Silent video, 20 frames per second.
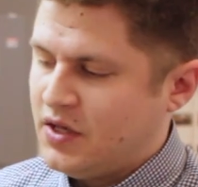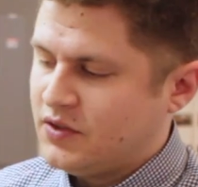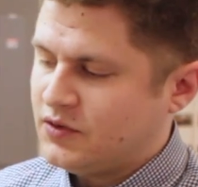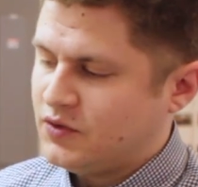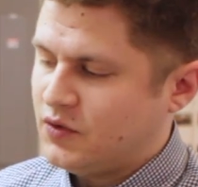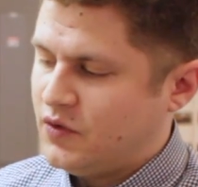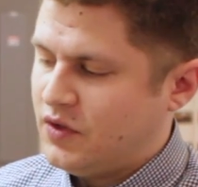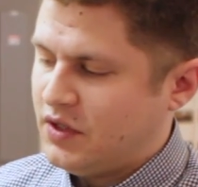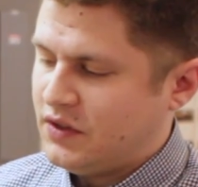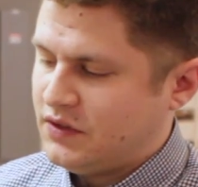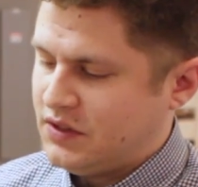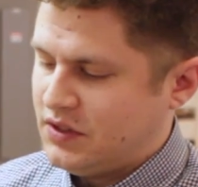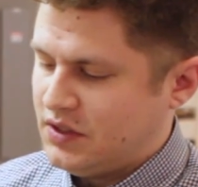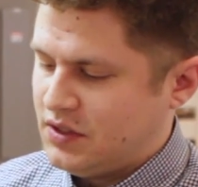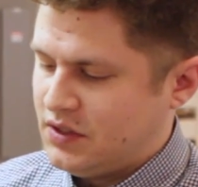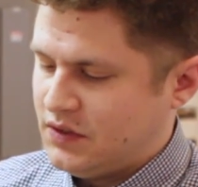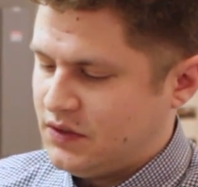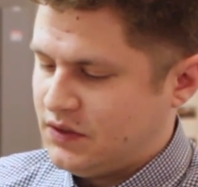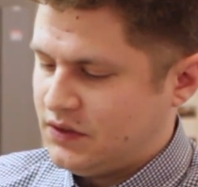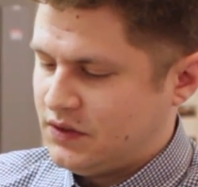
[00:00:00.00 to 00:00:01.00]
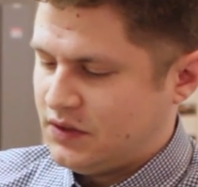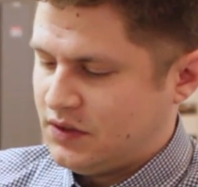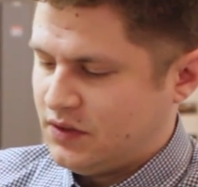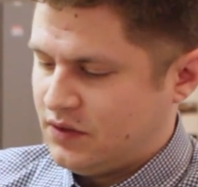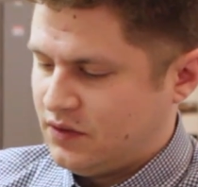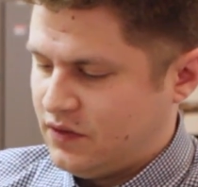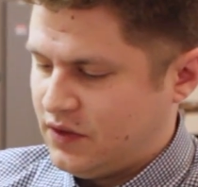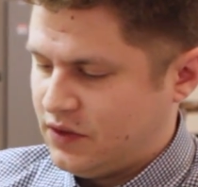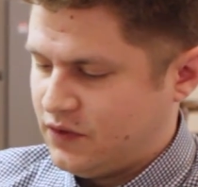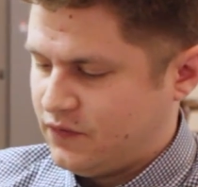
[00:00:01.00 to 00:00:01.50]
So this
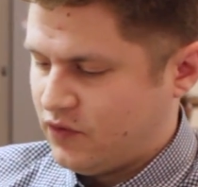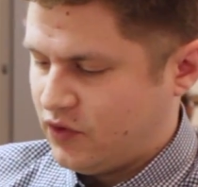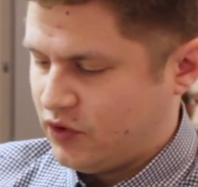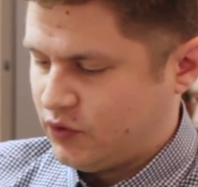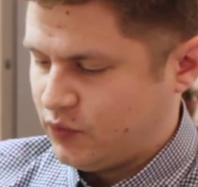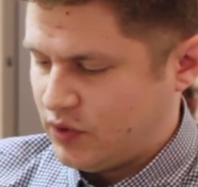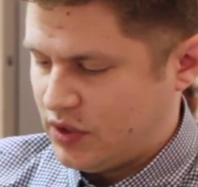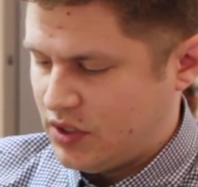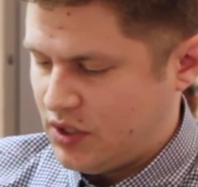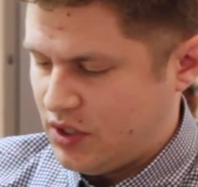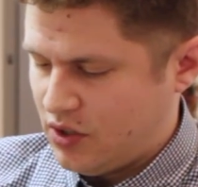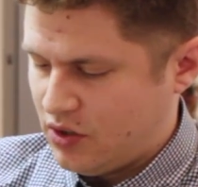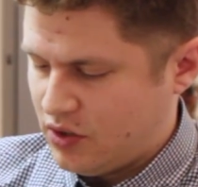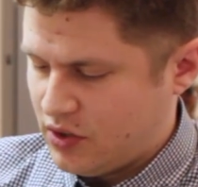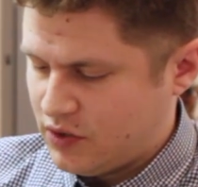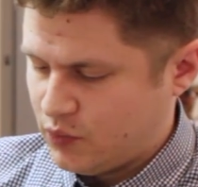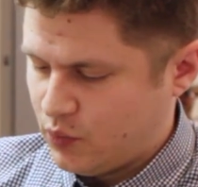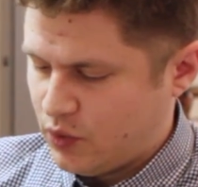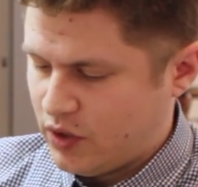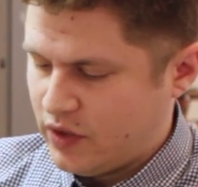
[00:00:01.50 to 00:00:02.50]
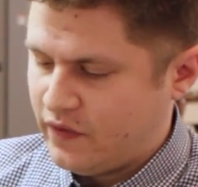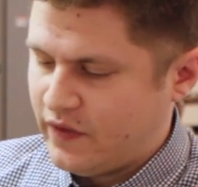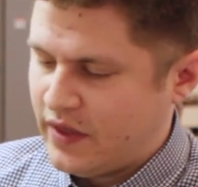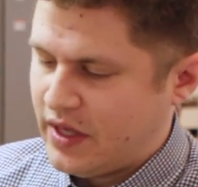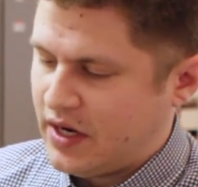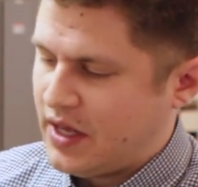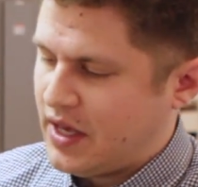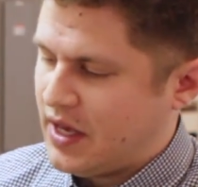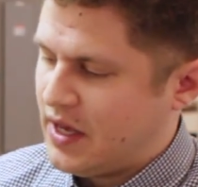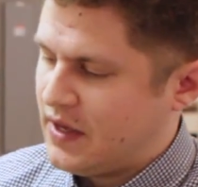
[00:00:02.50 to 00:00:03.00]
first one here is one
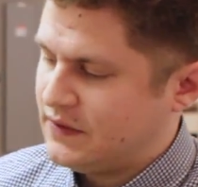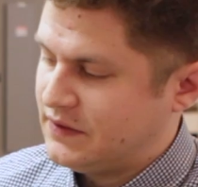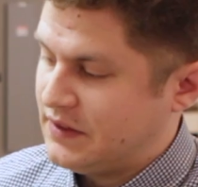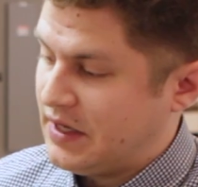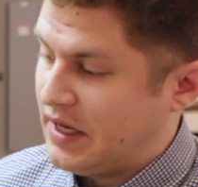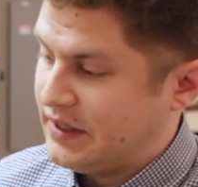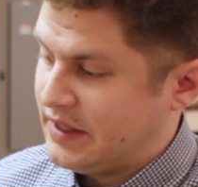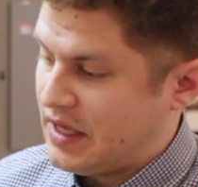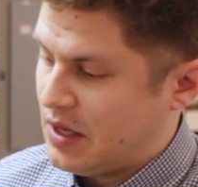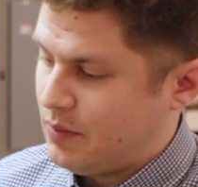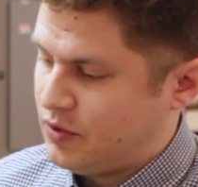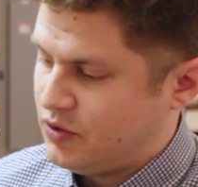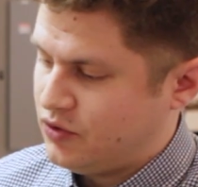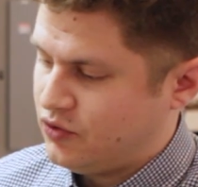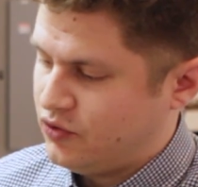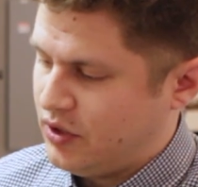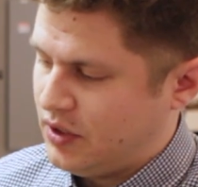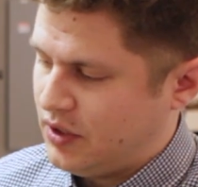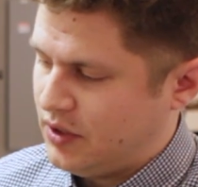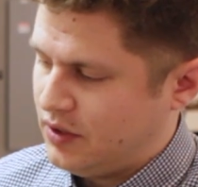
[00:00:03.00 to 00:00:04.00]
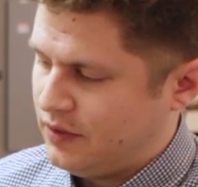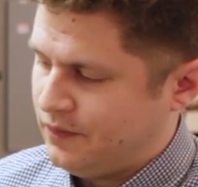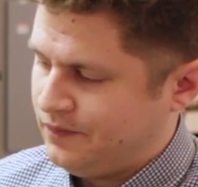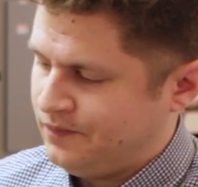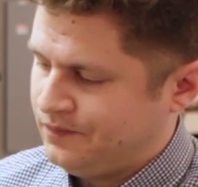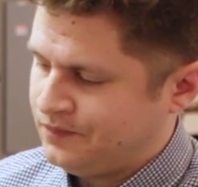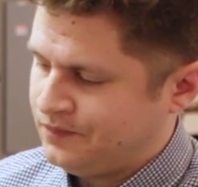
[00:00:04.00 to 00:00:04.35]
that has not yet been treated.